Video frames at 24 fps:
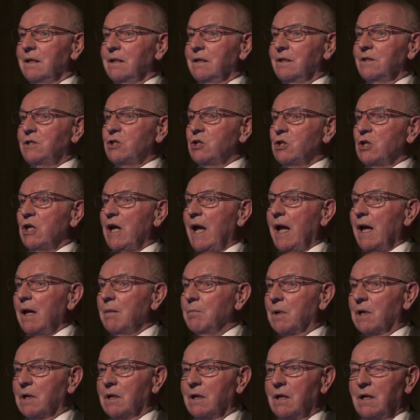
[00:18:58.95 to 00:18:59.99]
the
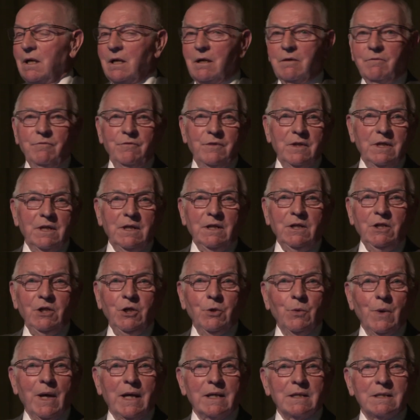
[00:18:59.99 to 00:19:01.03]
chairman of the
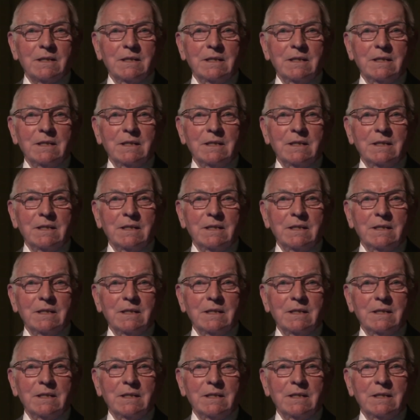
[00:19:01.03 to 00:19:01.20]
US